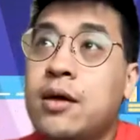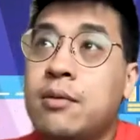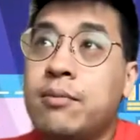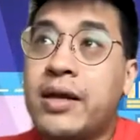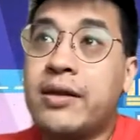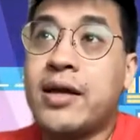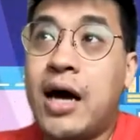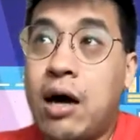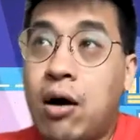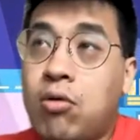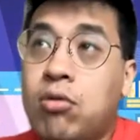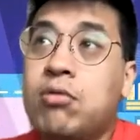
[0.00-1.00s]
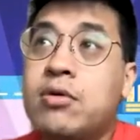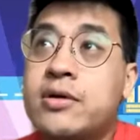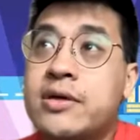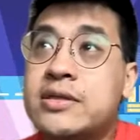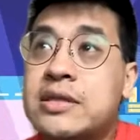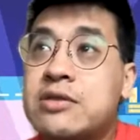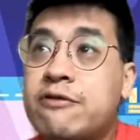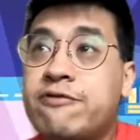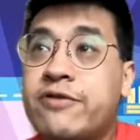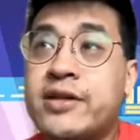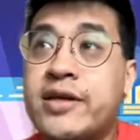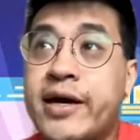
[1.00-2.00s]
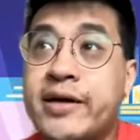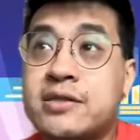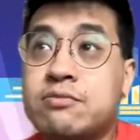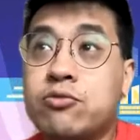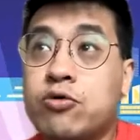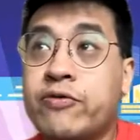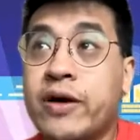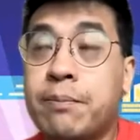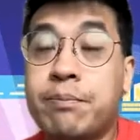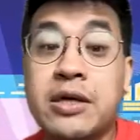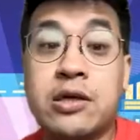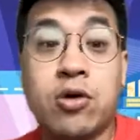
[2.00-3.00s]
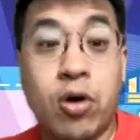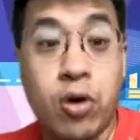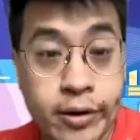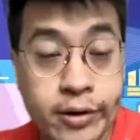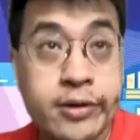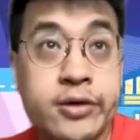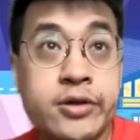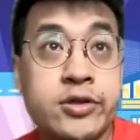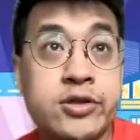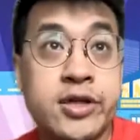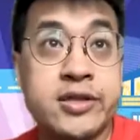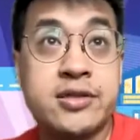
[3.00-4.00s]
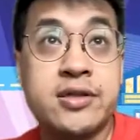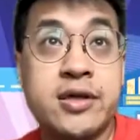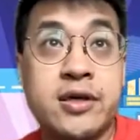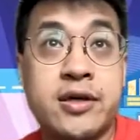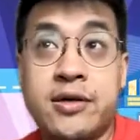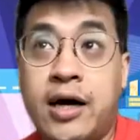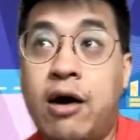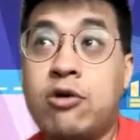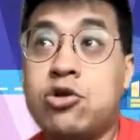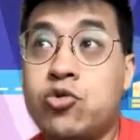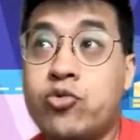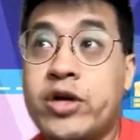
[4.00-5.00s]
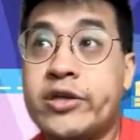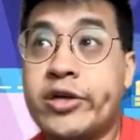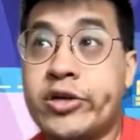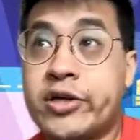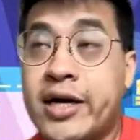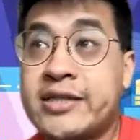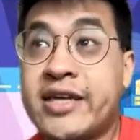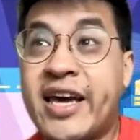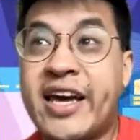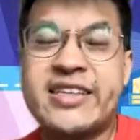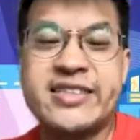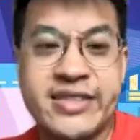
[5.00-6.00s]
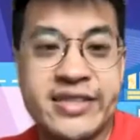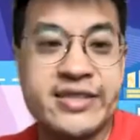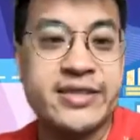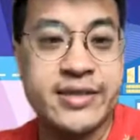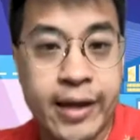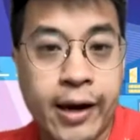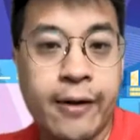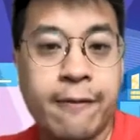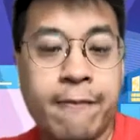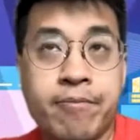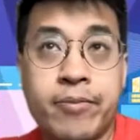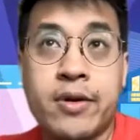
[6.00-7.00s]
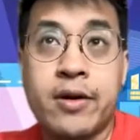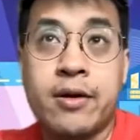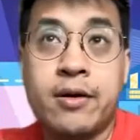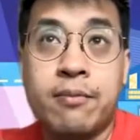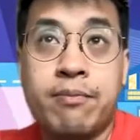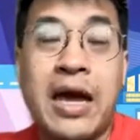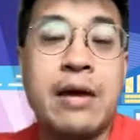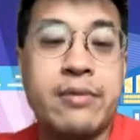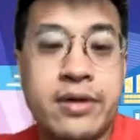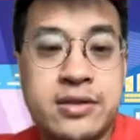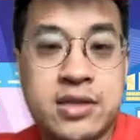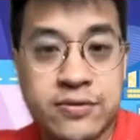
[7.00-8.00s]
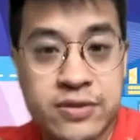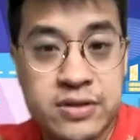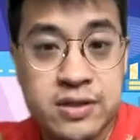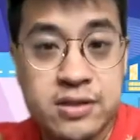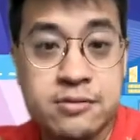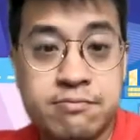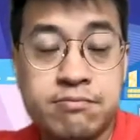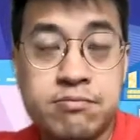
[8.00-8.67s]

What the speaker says: But now it seems like FinTech is moving beyond just how do we digitize existing payment services.